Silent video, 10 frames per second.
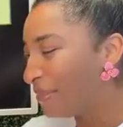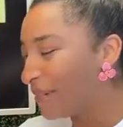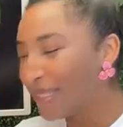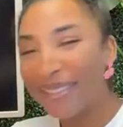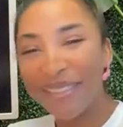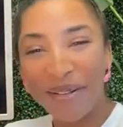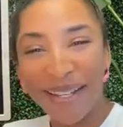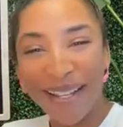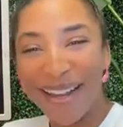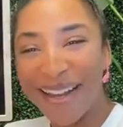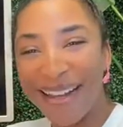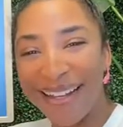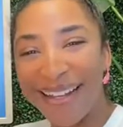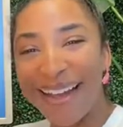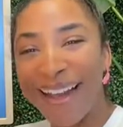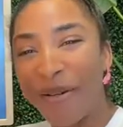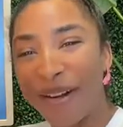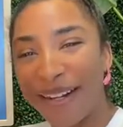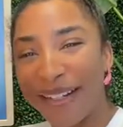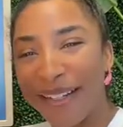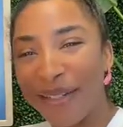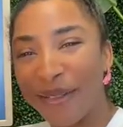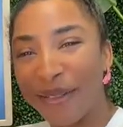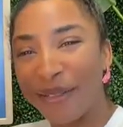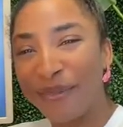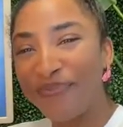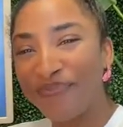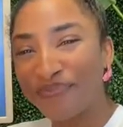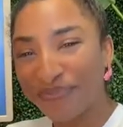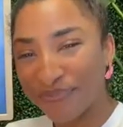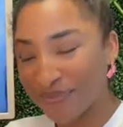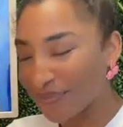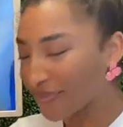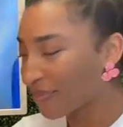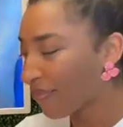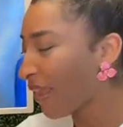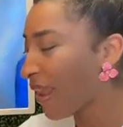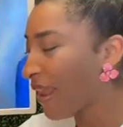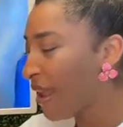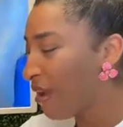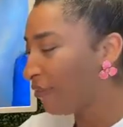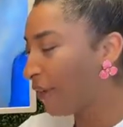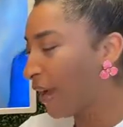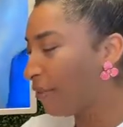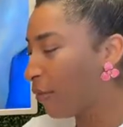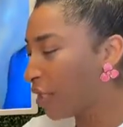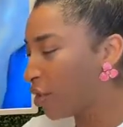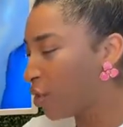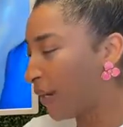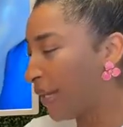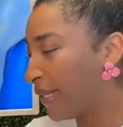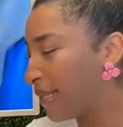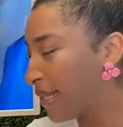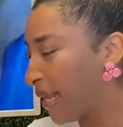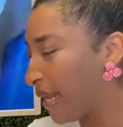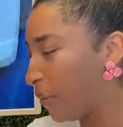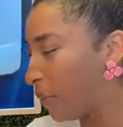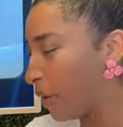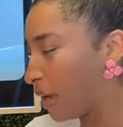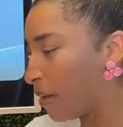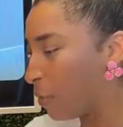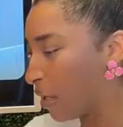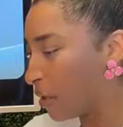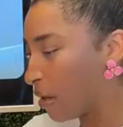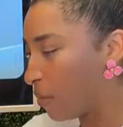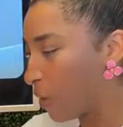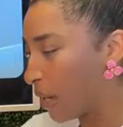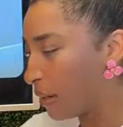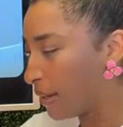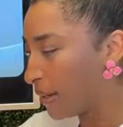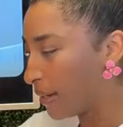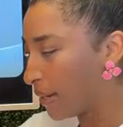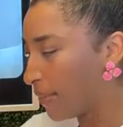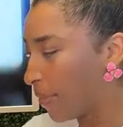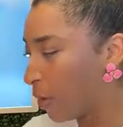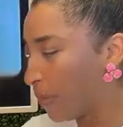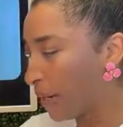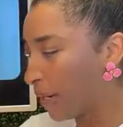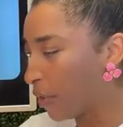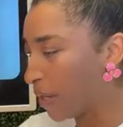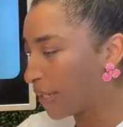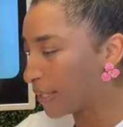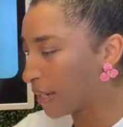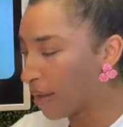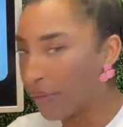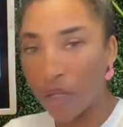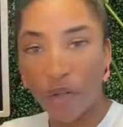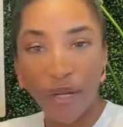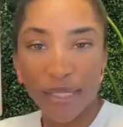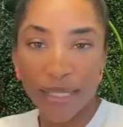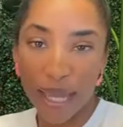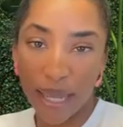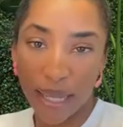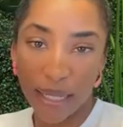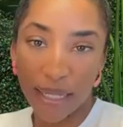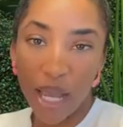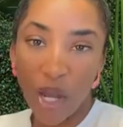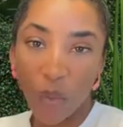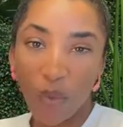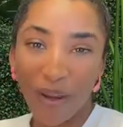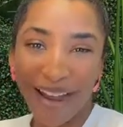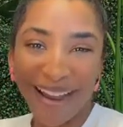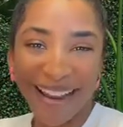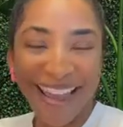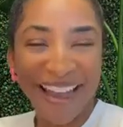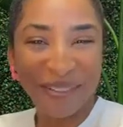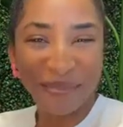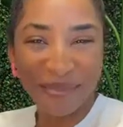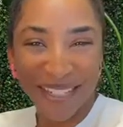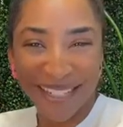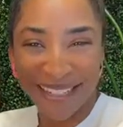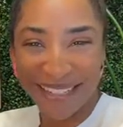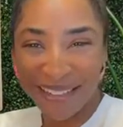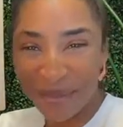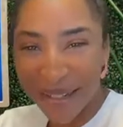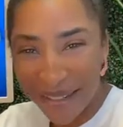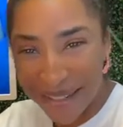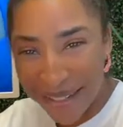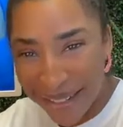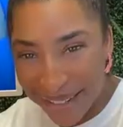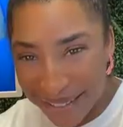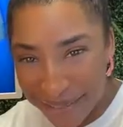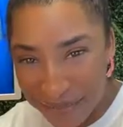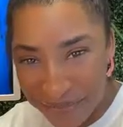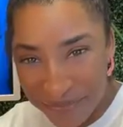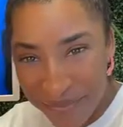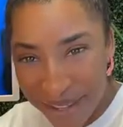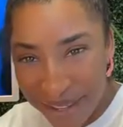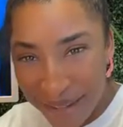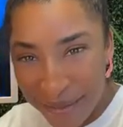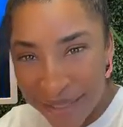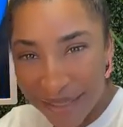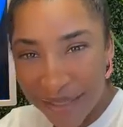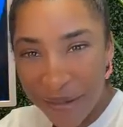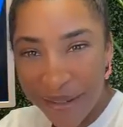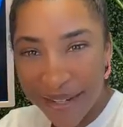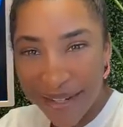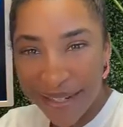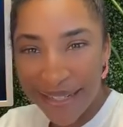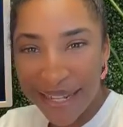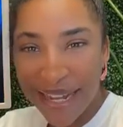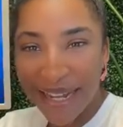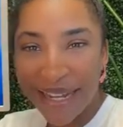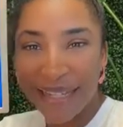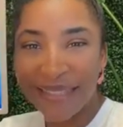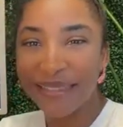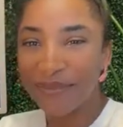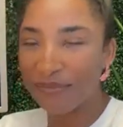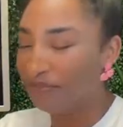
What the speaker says: What's going on? How are you? For everyone joining today, welcome, welcome, welcome. I'm hoping that you guys are having a great day. Hi, Ambi. Welcome. What's going on, guys?